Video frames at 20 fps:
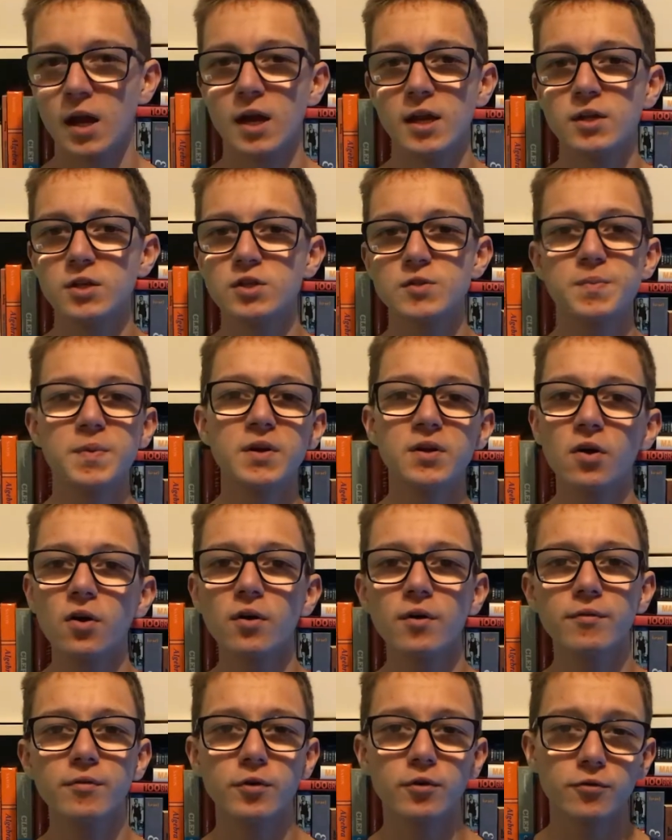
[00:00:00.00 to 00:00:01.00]
and you spend all
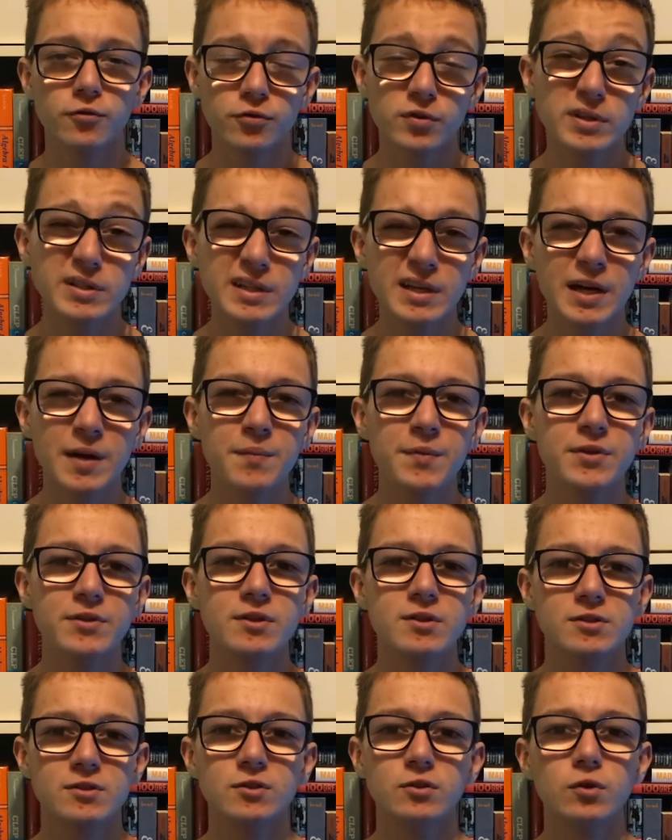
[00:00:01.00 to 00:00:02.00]
of your free time in
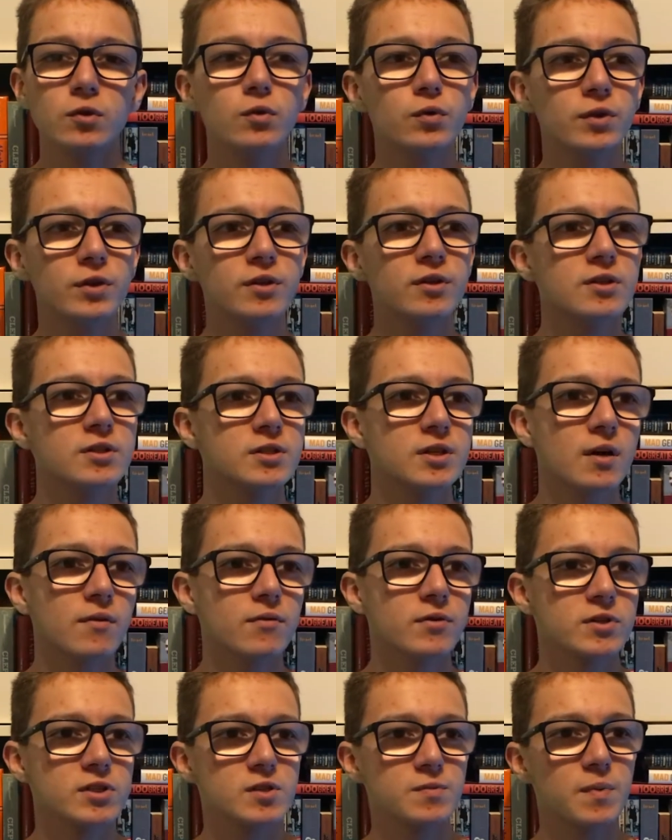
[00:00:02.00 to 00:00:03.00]
this newly
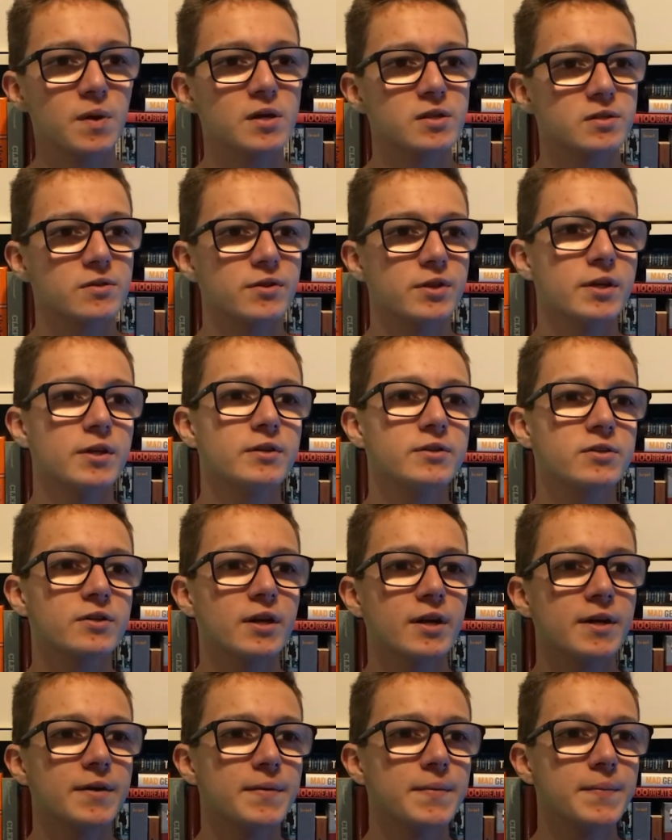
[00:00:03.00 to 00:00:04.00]
discovered space on the
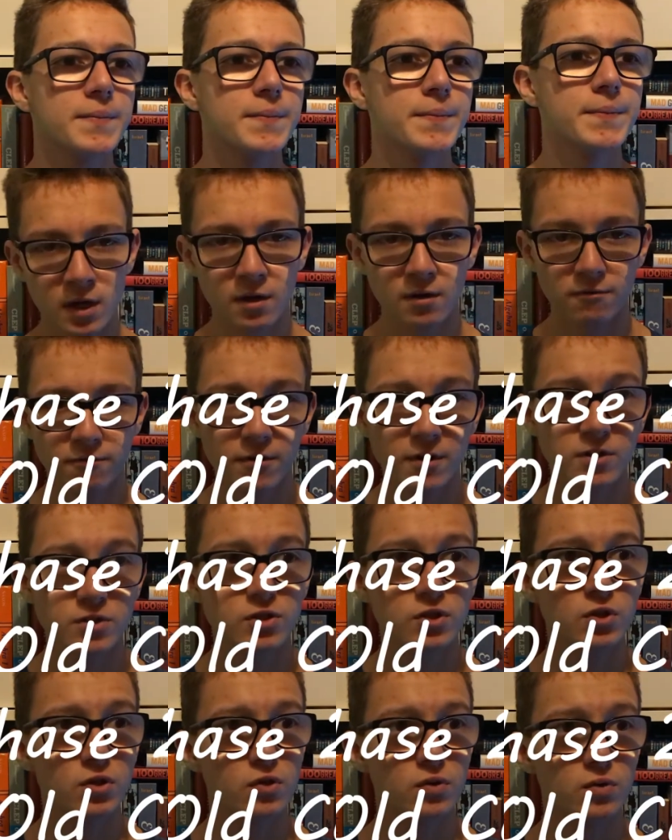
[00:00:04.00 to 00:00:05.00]
internet. Phase
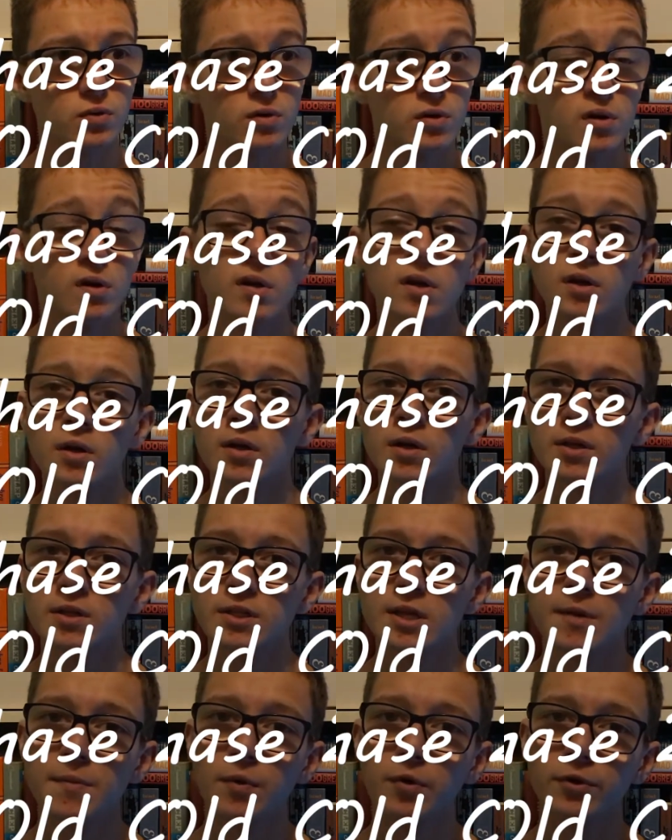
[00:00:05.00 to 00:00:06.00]
2.
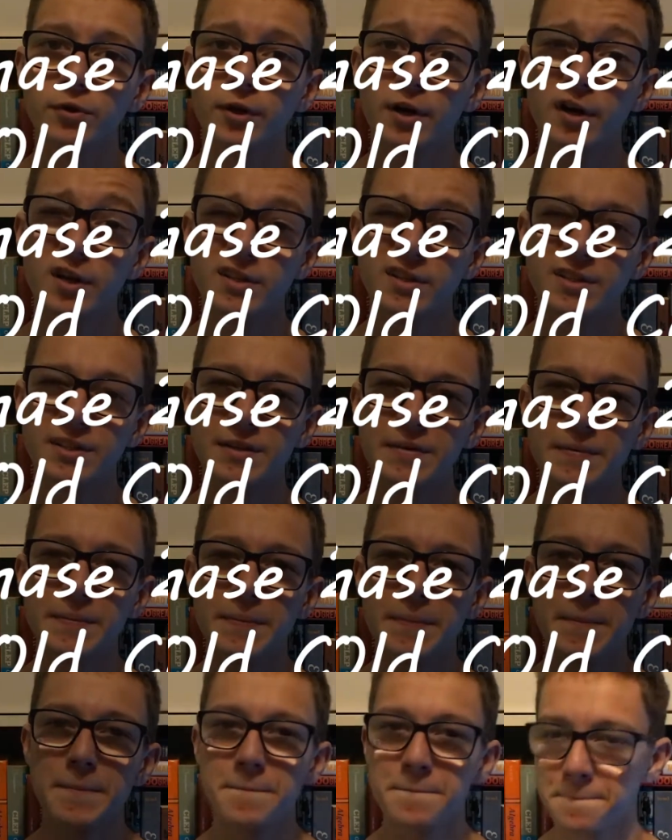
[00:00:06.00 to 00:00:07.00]
Same old content.
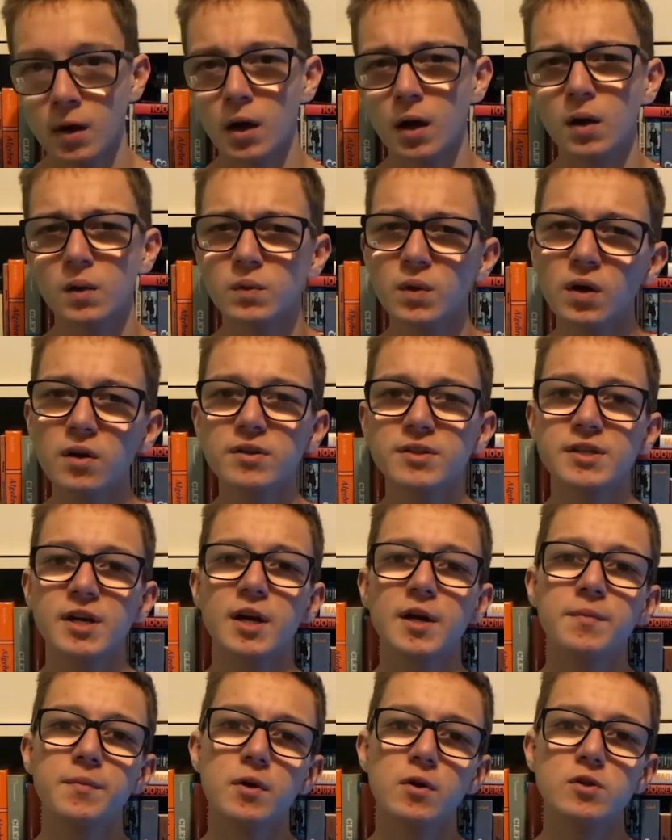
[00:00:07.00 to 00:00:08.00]
A long
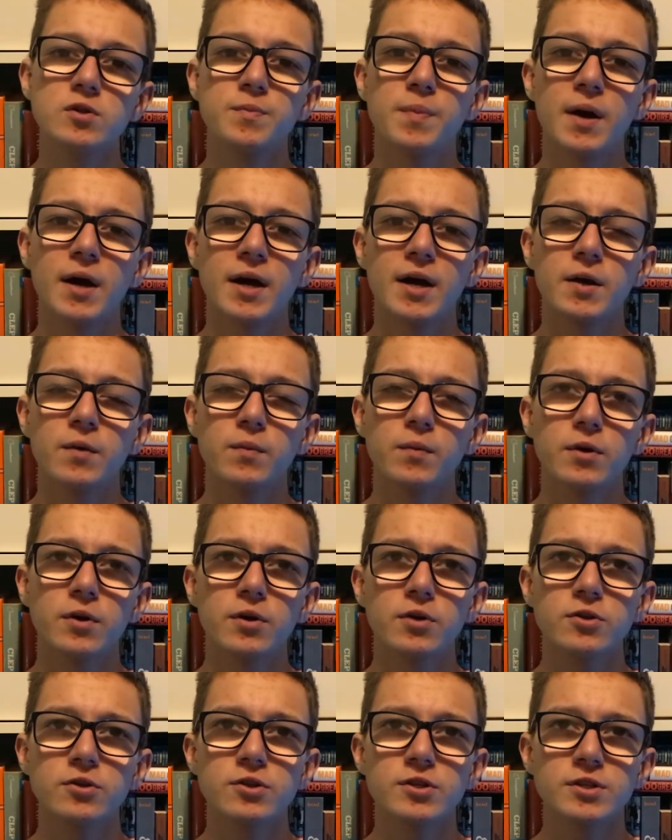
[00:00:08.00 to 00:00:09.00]
time goes by where
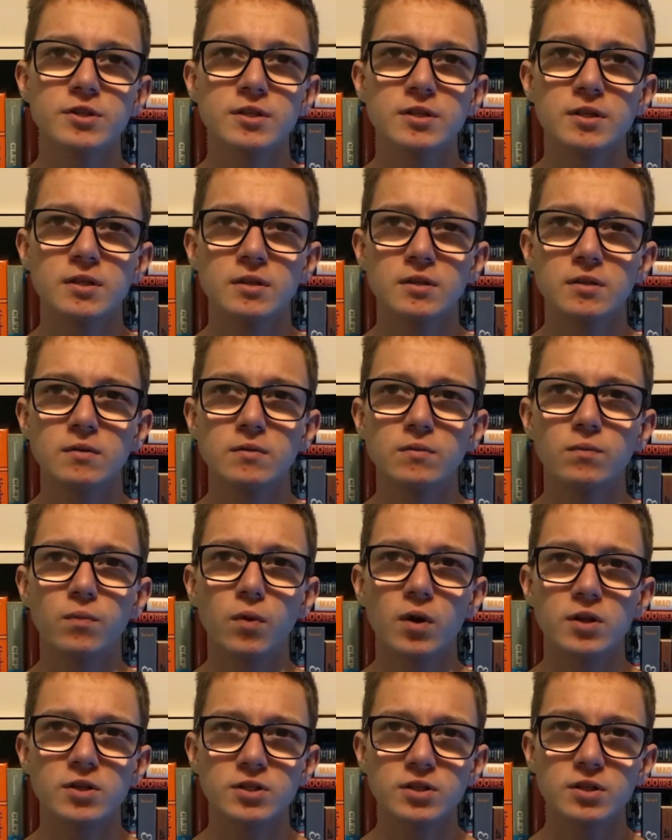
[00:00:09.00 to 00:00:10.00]
you're just
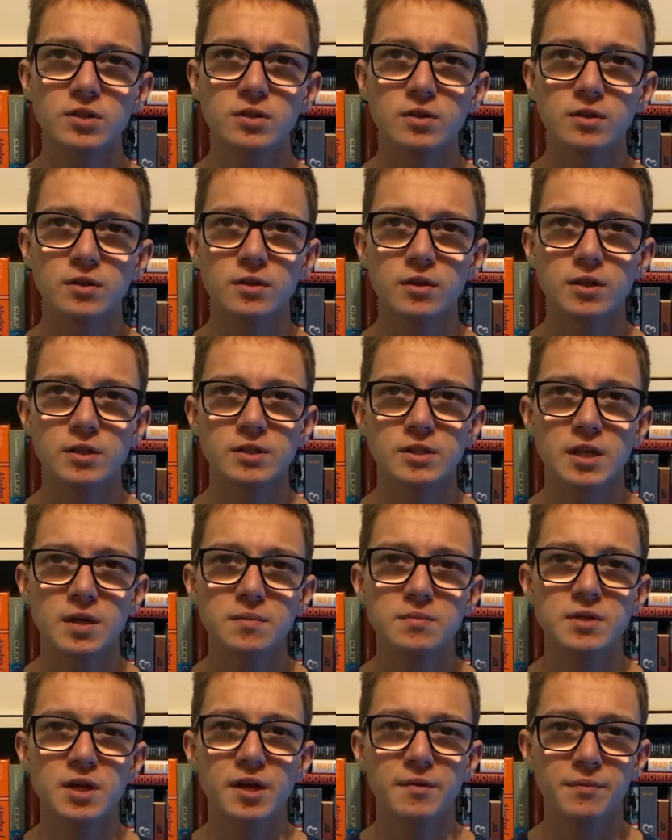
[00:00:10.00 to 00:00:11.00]
watching the same
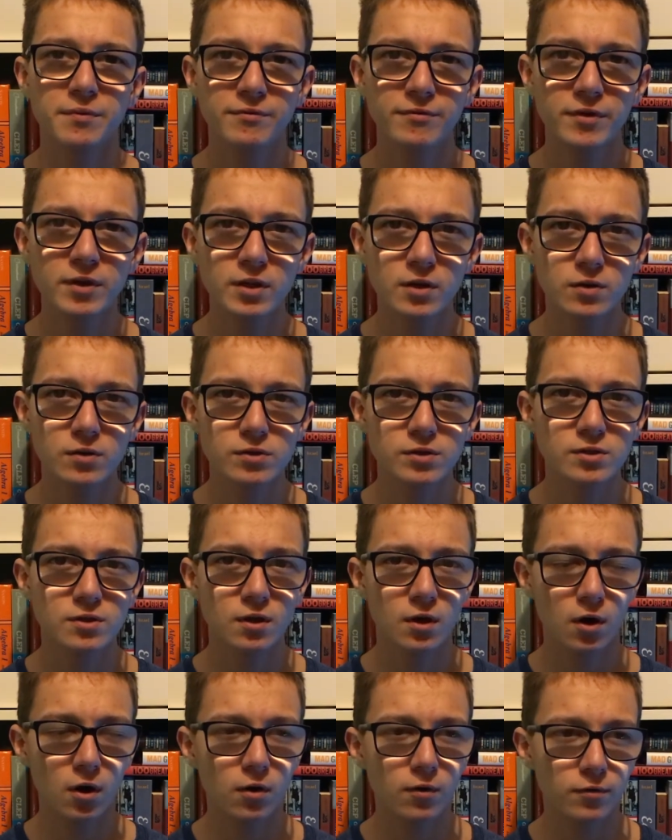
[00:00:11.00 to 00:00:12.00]
type of videos
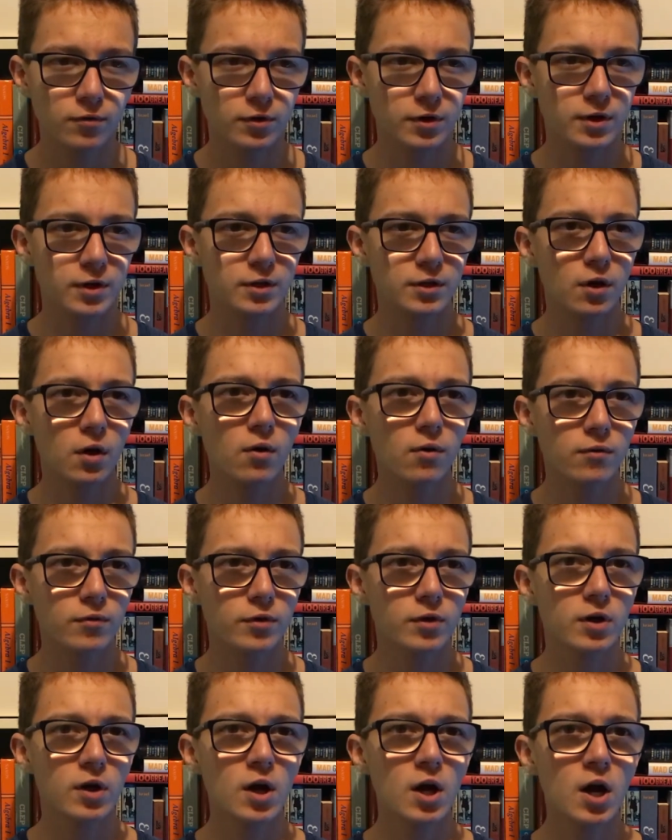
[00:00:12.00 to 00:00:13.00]
over and
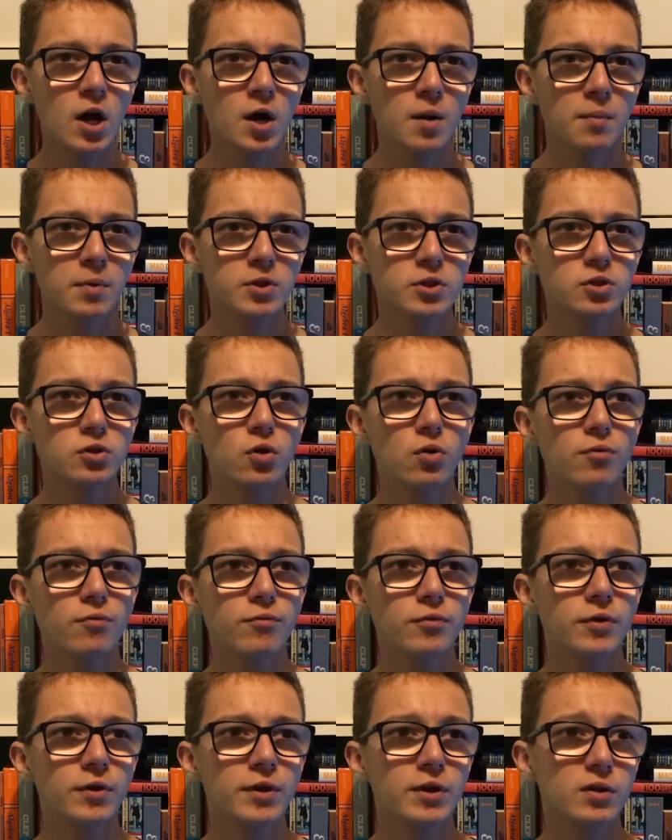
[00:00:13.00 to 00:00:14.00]
over, but you don't
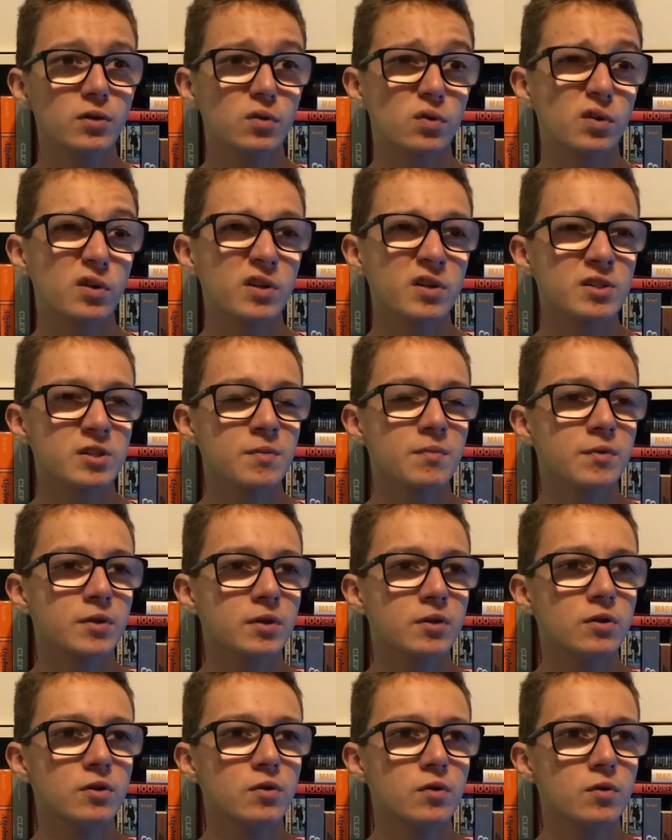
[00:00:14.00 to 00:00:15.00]
feel like you're learning
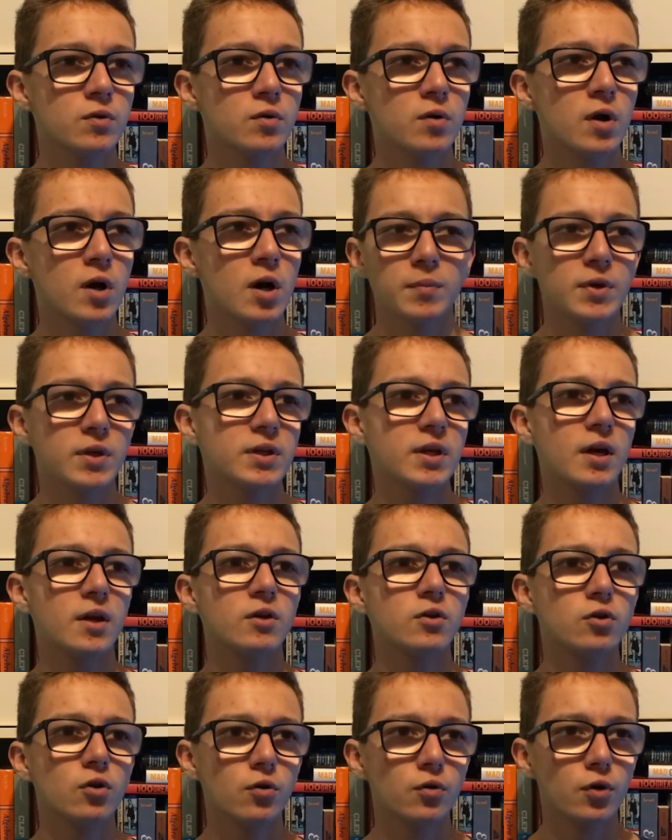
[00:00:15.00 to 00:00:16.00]
something new, but yet
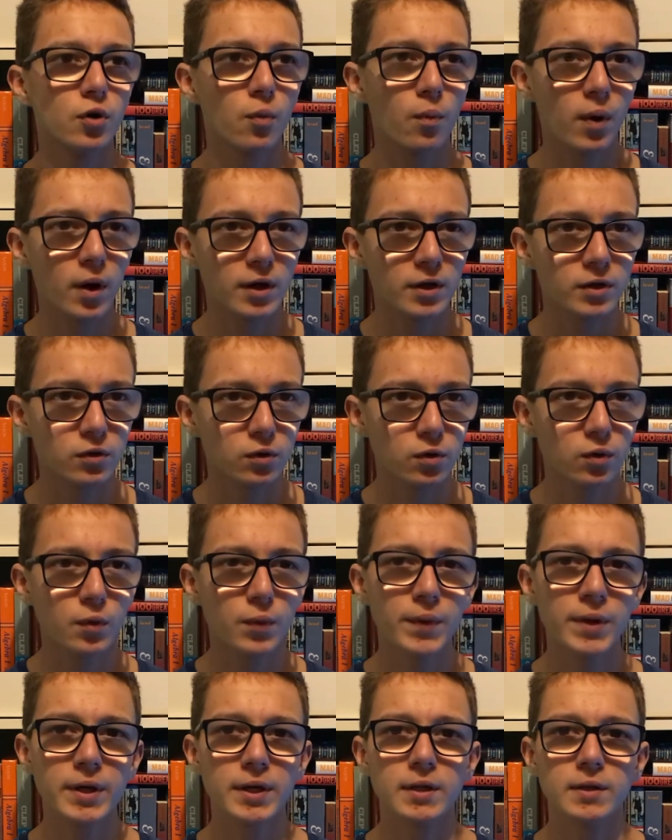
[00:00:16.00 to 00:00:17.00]
you don't know why you don't
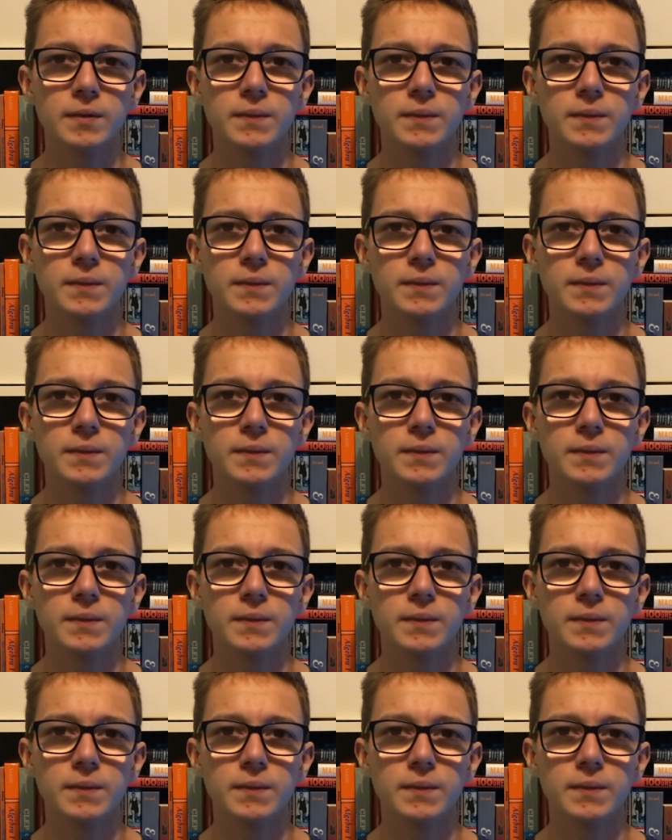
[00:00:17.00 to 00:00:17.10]
quit.